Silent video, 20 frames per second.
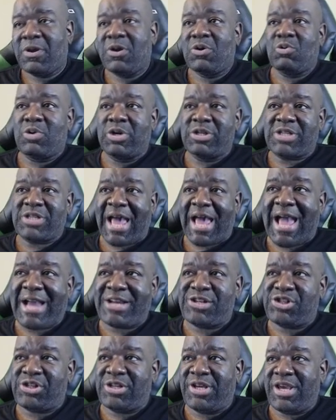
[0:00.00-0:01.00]
was
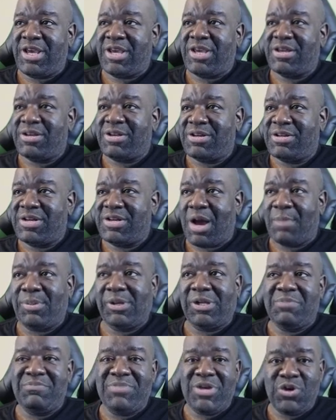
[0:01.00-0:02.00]
actually
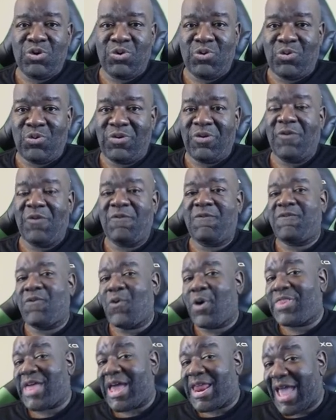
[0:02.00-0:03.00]
double immune
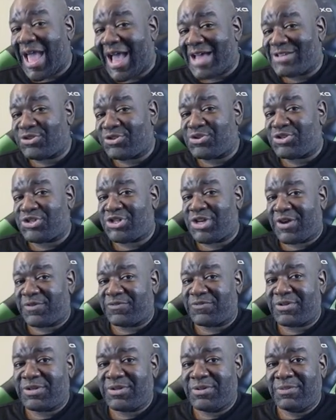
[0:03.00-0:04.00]
for that hazard
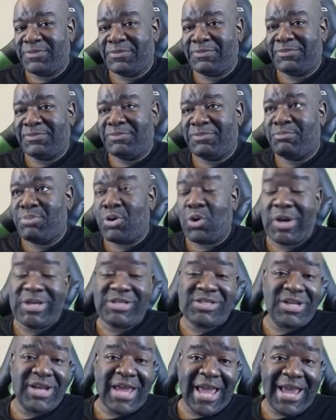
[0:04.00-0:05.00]
shift,
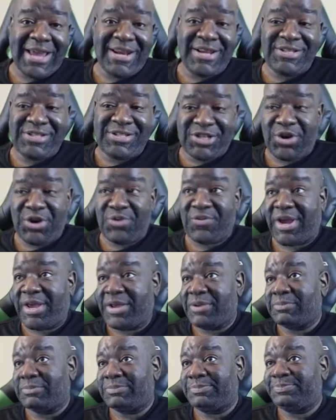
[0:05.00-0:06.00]
poison and incinerate.
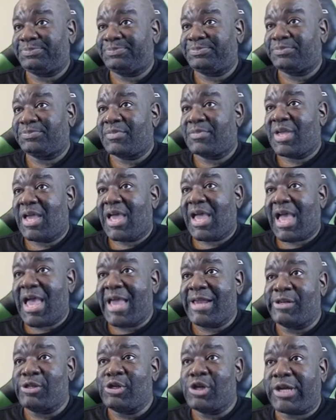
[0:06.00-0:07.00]

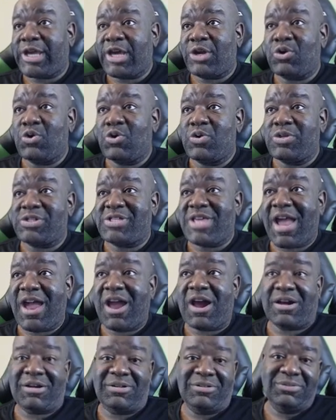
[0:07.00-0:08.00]
And look at who's
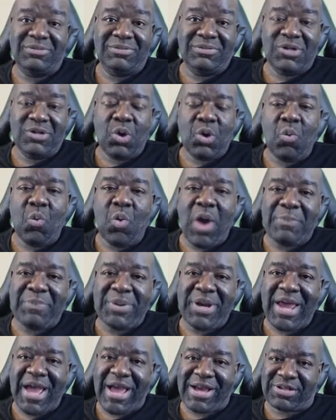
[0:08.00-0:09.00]
there.
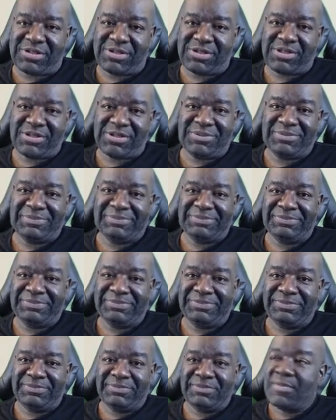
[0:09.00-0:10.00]
Weapon X.
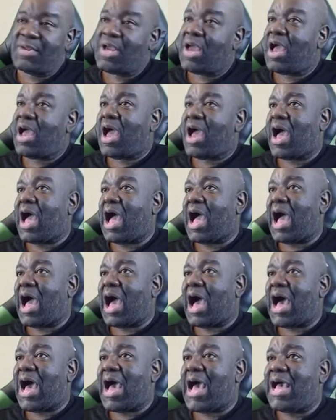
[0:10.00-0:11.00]

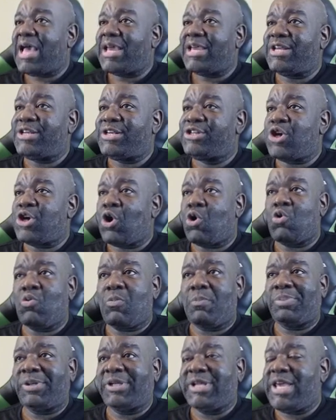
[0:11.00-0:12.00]
I
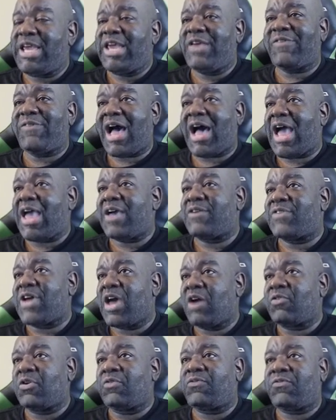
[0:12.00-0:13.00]
don't believe I have
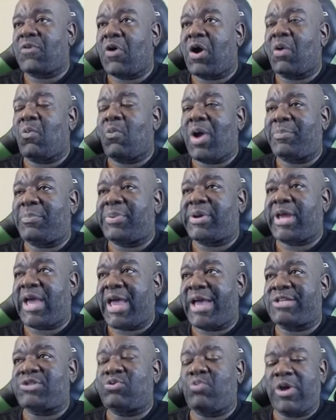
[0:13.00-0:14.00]
ever fought Weapon
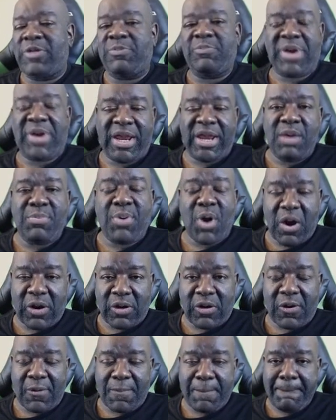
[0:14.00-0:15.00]
X with Penny
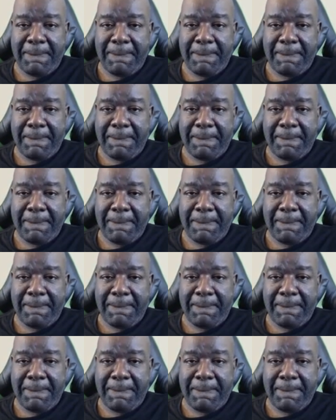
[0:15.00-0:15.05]
Parker.